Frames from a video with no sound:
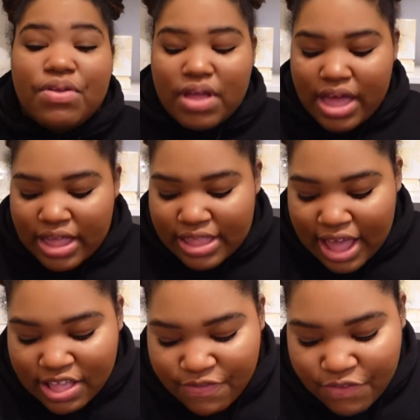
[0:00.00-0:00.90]
a
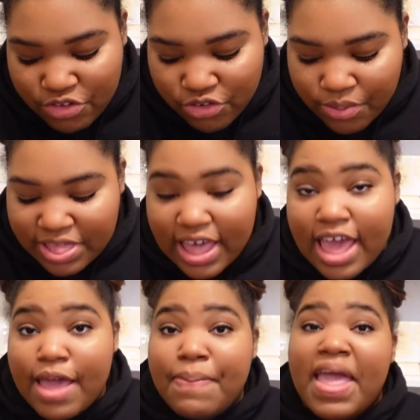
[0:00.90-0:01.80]
nice future with
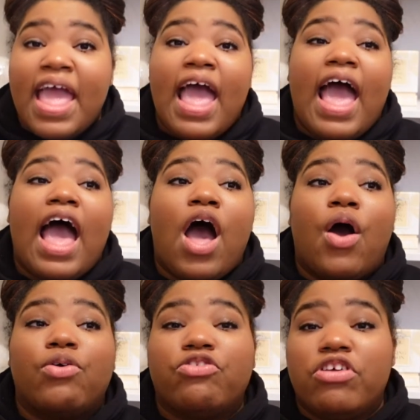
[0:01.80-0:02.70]
him,
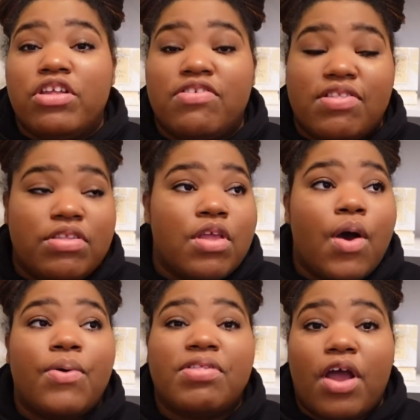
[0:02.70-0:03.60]
how she
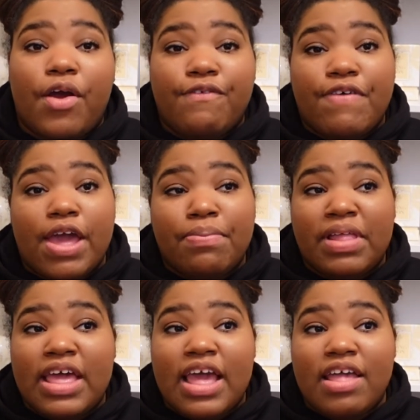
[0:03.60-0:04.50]
knows that her
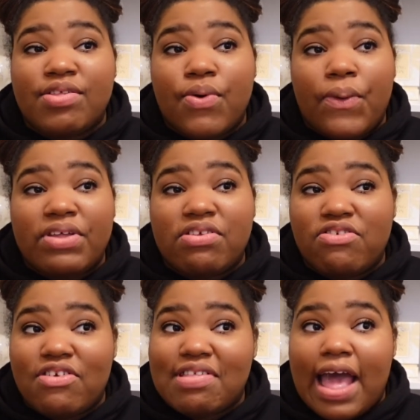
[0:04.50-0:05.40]
family is going to
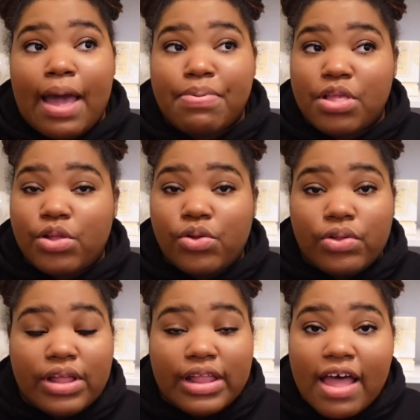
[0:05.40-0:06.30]
just
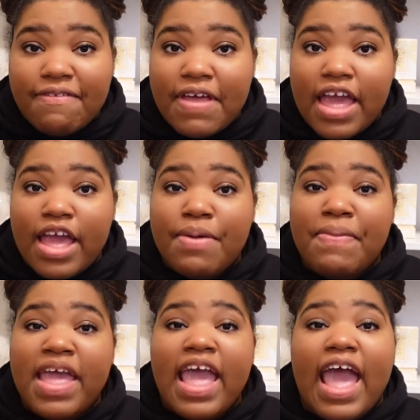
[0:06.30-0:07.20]
absolutely love him,